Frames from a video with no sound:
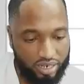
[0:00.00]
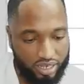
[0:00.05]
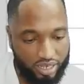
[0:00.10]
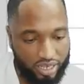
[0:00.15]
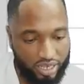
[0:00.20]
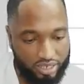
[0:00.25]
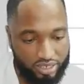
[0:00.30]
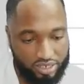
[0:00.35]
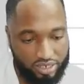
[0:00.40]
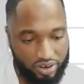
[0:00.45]

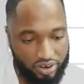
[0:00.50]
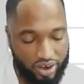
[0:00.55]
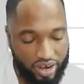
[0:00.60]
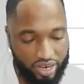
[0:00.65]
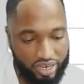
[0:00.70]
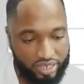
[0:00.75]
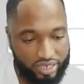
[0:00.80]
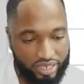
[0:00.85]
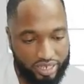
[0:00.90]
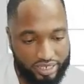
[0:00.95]
is
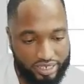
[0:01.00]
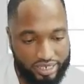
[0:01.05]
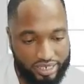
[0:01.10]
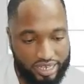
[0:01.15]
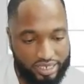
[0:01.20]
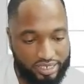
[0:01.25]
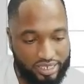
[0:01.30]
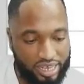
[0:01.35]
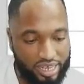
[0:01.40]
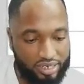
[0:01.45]
correct, is
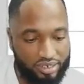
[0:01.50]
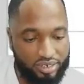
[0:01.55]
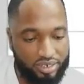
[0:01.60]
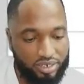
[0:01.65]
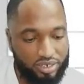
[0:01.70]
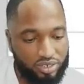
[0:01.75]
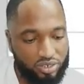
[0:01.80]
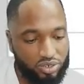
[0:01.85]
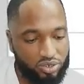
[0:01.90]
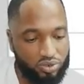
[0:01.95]
less than.
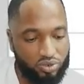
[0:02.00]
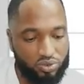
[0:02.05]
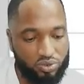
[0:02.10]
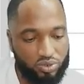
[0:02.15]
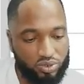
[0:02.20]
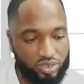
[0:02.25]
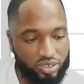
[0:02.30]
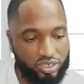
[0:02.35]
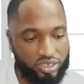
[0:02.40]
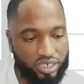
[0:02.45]
So
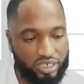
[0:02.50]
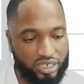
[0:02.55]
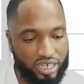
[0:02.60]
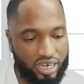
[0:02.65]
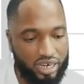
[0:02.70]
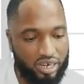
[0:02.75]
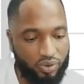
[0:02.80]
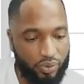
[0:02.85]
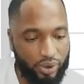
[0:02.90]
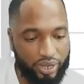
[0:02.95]
just a
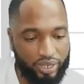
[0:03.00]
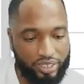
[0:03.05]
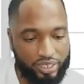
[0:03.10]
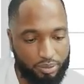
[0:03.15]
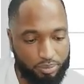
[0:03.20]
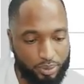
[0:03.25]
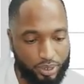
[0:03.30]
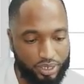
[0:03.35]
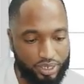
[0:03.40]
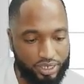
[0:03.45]
little quick
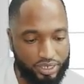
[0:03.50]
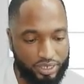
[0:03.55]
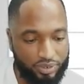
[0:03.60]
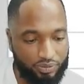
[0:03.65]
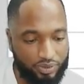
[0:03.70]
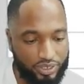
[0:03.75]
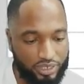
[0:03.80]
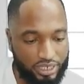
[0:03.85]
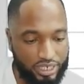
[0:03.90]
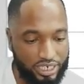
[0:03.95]
tip on this. If
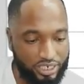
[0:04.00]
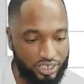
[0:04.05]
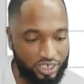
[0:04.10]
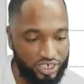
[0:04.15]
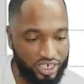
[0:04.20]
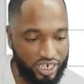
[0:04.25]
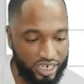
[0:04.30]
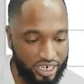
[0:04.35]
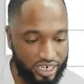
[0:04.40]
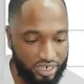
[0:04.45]
you see the
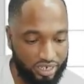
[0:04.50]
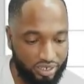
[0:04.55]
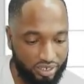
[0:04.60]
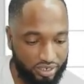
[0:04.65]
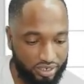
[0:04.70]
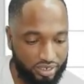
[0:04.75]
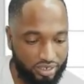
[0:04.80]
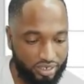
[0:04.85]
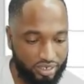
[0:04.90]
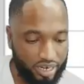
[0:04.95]
shaded,
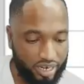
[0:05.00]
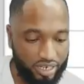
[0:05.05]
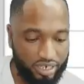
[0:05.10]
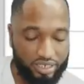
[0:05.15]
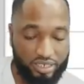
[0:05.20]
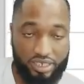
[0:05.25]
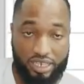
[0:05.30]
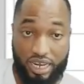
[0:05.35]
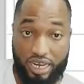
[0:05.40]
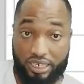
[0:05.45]
then
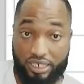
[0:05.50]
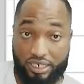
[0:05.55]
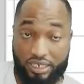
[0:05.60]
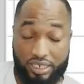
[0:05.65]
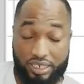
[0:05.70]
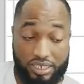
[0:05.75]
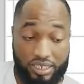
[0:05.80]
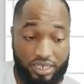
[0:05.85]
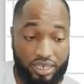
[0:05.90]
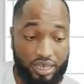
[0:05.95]
it's that.
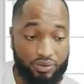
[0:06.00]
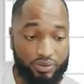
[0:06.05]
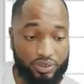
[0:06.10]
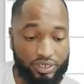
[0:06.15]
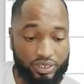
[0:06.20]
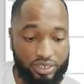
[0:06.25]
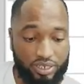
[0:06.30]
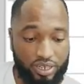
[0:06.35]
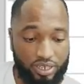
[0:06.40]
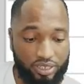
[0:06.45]
If it's
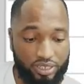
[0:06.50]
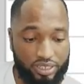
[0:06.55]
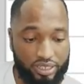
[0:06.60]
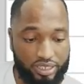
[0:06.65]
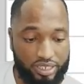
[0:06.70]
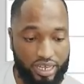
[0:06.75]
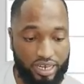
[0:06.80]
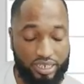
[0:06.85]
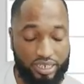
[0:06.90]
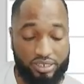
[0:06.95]
not,
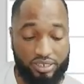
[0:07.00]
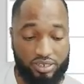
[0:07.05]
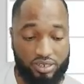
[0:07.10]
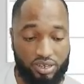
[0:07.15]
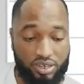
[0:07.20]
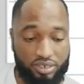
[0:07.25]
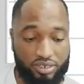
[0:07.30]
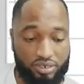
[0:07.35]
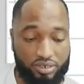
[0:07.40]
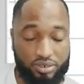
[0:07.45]
then it's
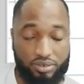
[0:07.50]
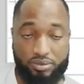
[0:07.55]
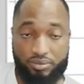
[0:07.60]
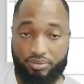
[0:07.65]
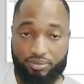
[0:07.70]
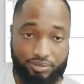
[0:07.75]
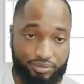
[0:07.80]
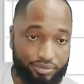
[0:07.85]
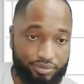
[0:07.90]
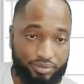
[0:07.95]
not.
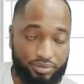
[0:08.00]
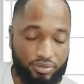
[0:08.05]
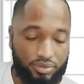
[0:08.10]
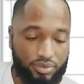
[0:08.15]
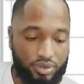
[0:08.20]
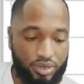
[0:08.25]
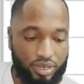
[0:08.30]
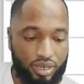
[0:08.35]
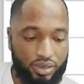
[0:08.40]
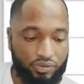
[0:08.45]

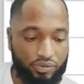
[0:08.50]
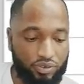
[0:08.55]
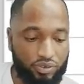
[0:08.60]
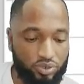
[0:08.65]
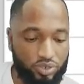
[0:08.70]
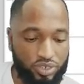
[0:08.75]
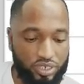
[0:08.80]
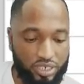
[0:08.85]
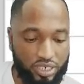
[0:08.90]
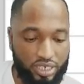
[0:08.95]
If you
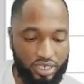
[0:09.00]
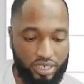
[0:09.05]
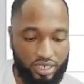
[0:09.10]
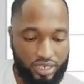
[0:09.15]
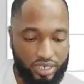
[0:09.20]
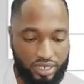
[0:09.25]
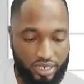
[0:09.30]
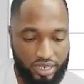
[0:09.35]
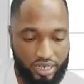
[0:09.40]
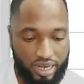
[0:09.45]
see
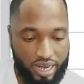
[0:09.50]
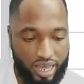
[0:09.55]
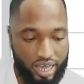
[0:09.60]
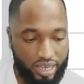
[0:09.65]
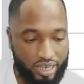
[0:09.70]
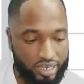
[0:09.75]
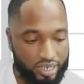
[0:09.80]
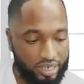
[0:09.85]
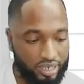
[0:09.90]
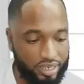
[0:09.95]
like